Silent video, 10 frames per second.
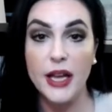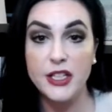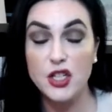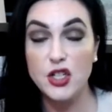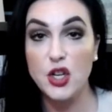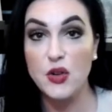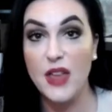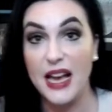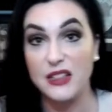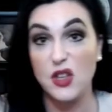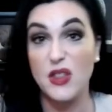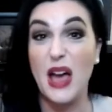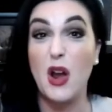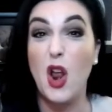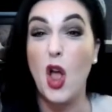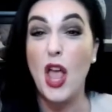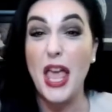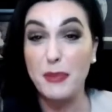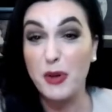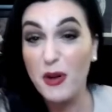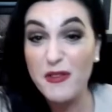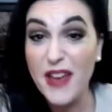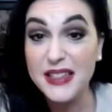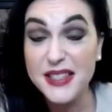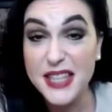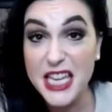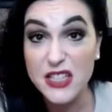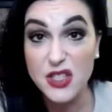We're trying to do that so that it prevents the